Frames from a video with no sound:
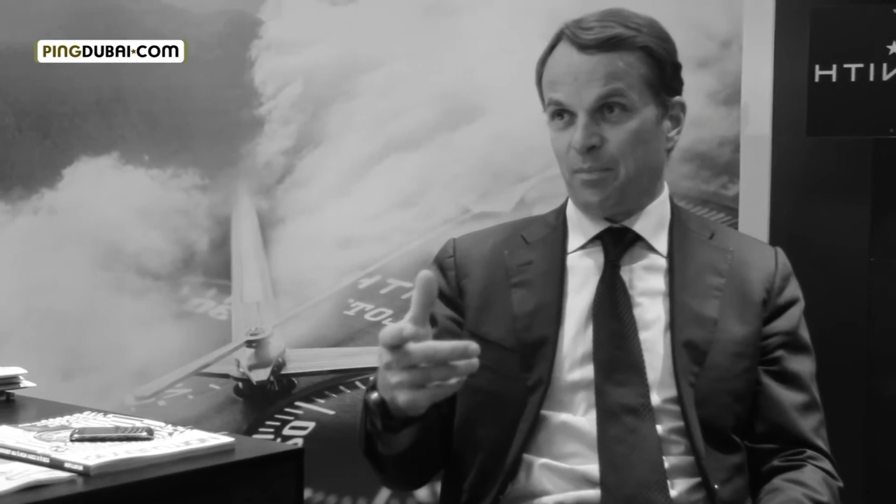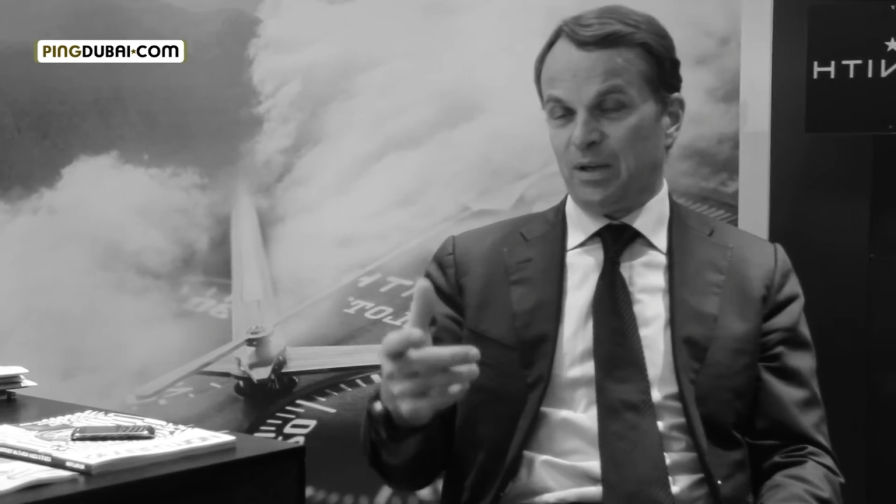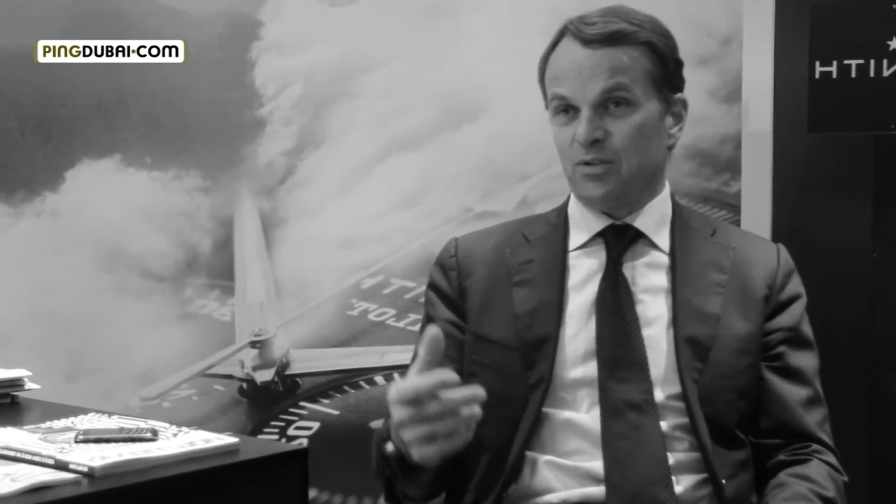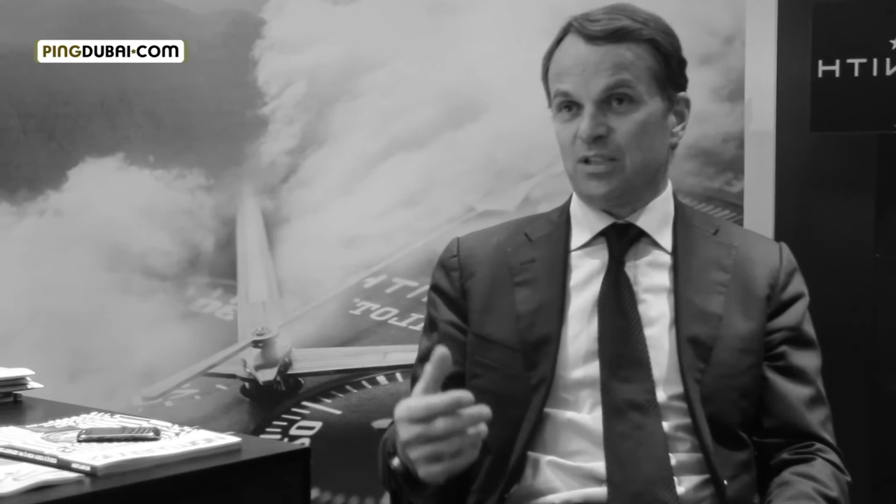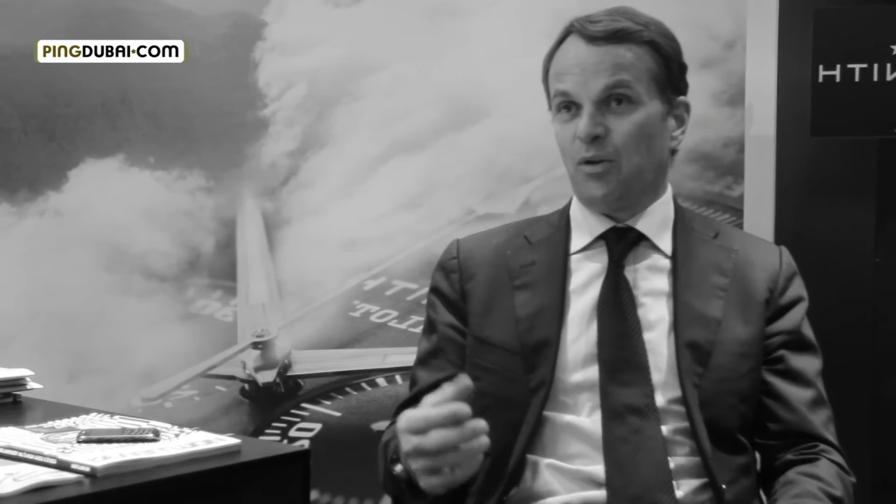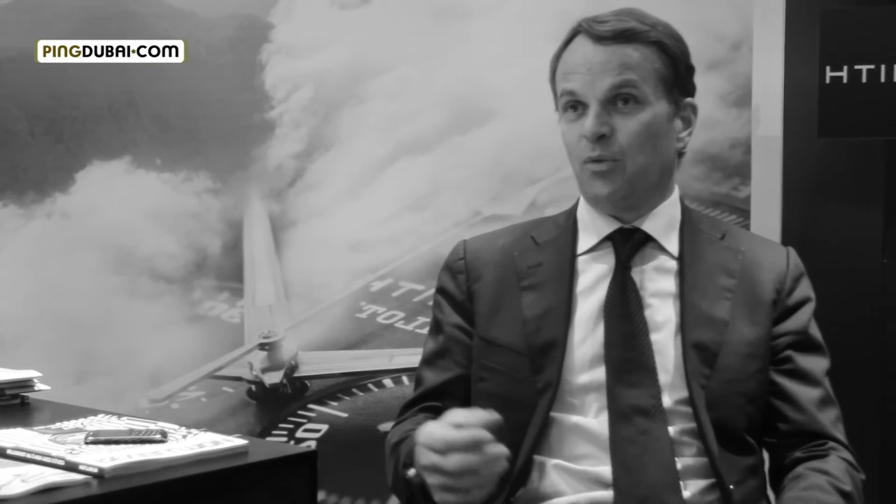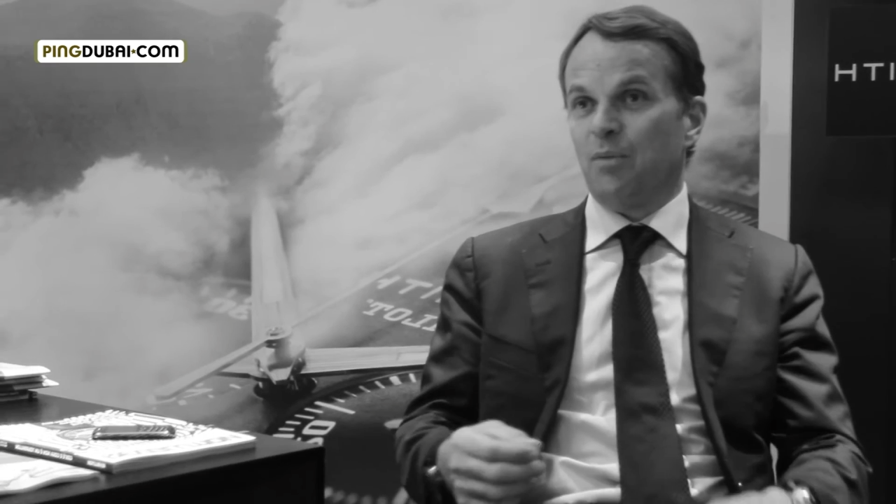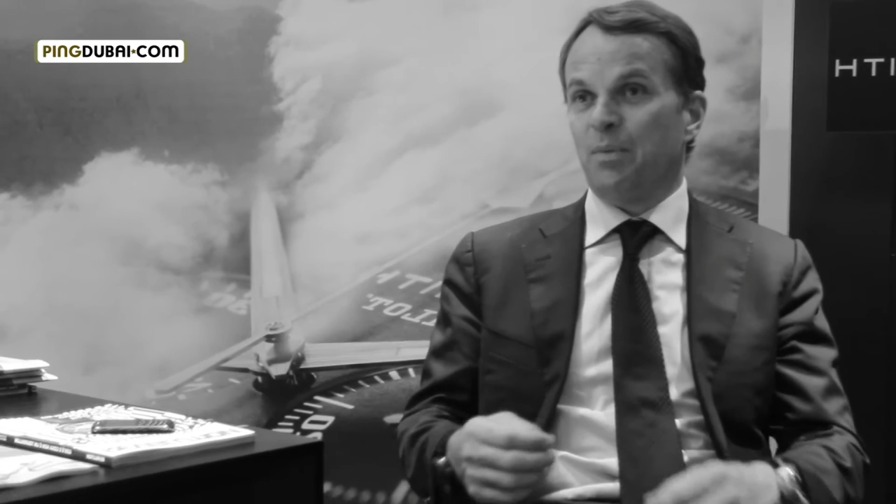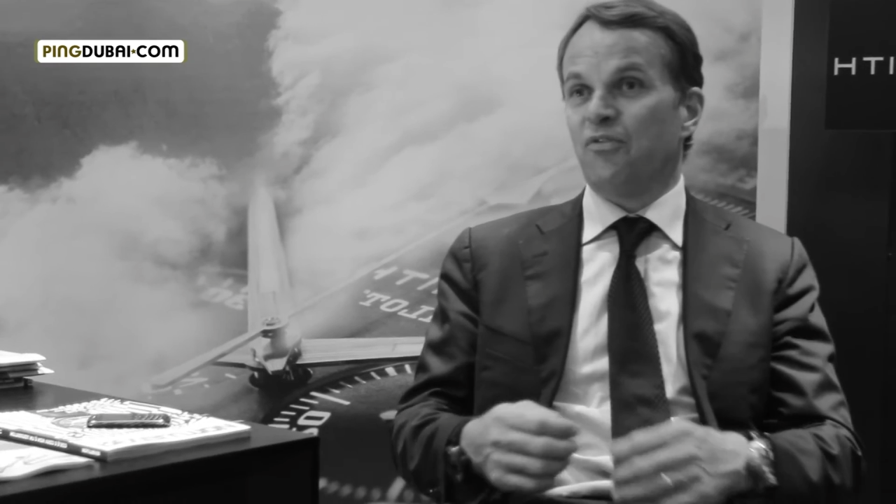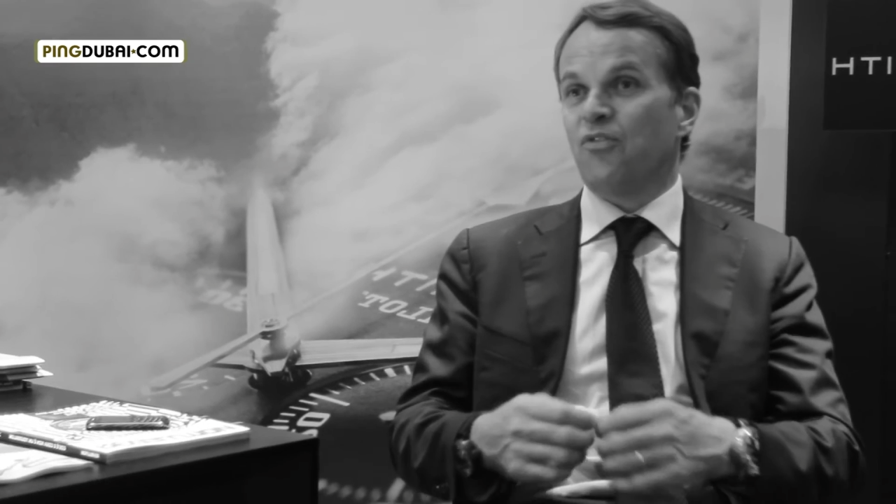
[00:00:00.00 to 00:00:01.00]
because he
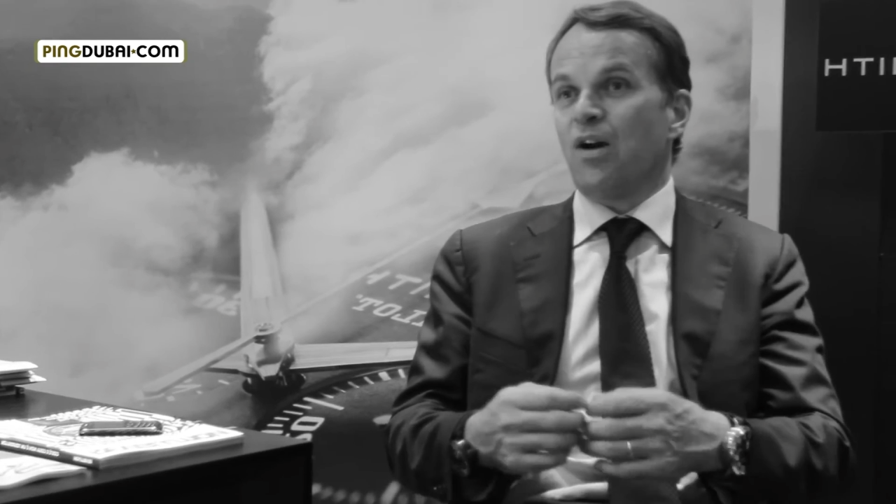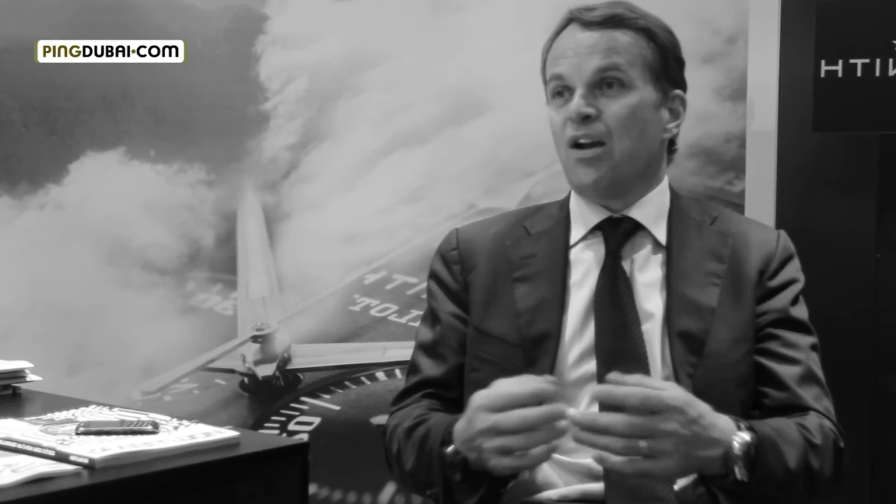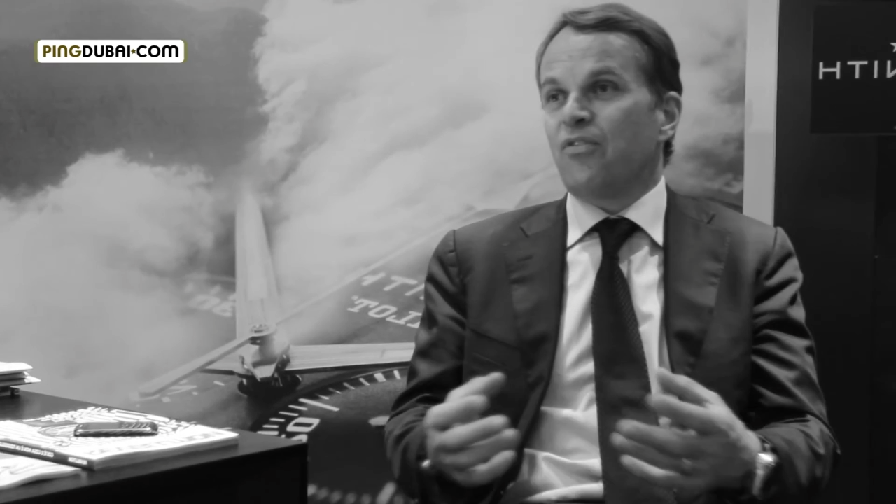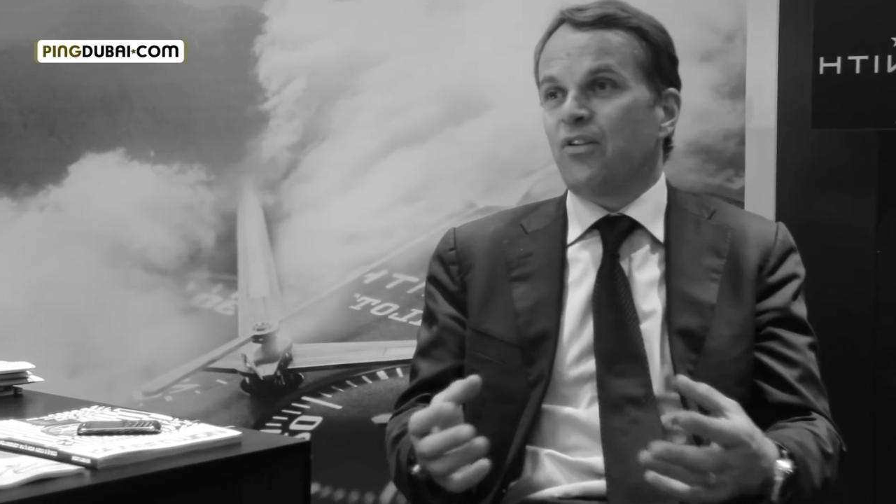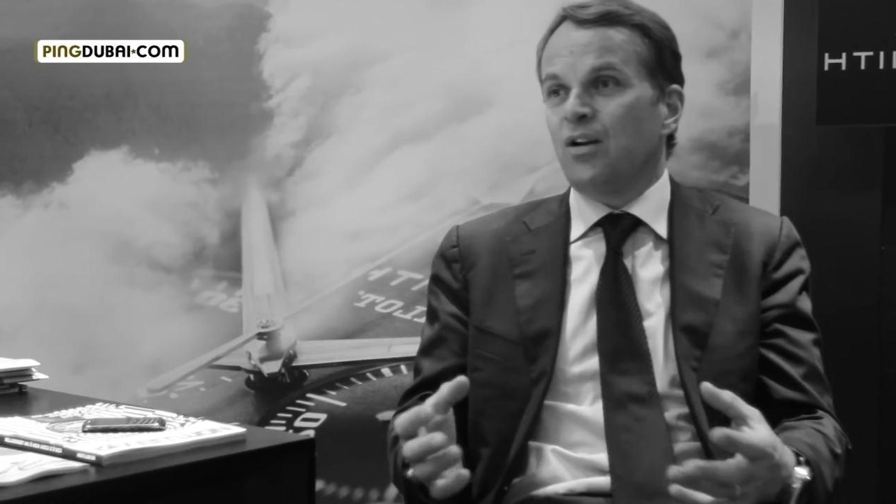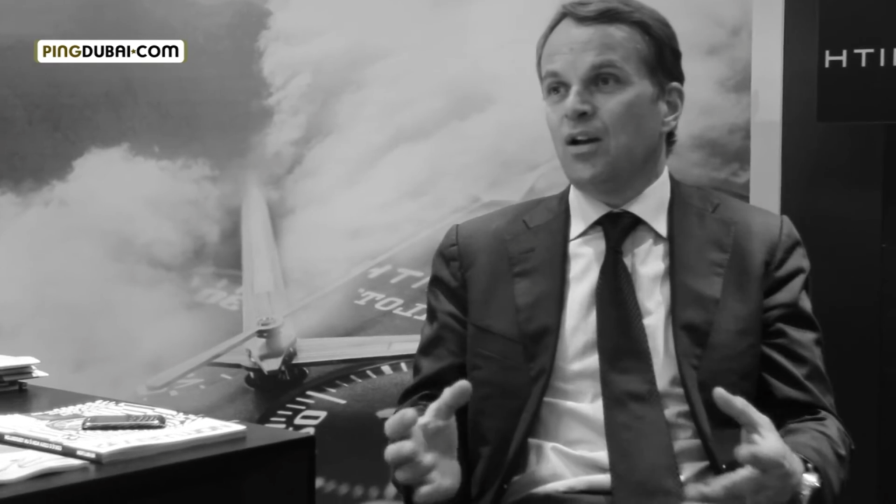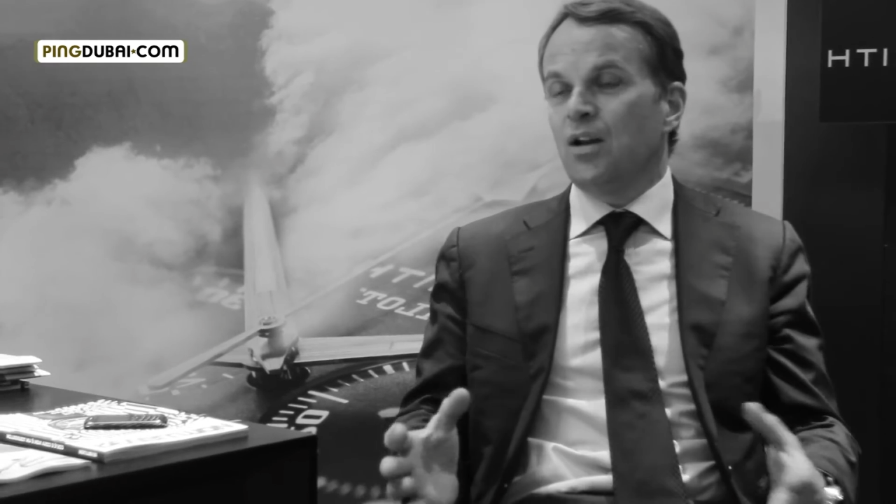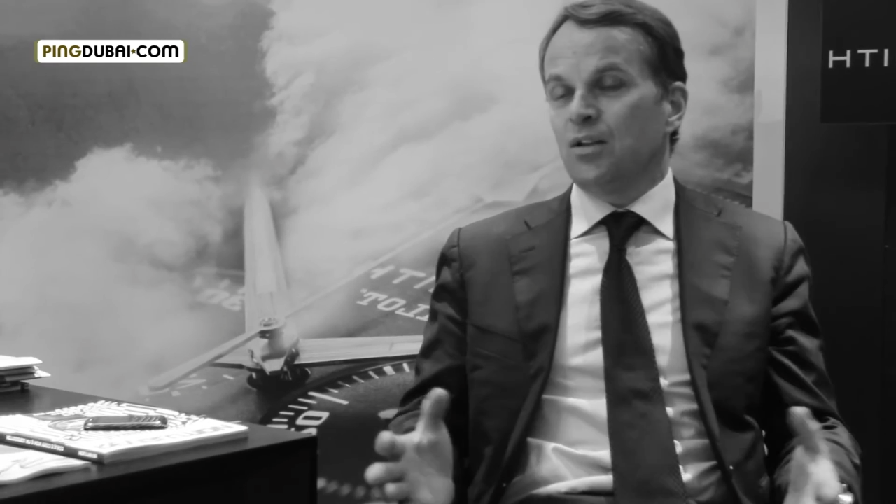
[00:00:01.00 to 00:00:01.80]
will be forever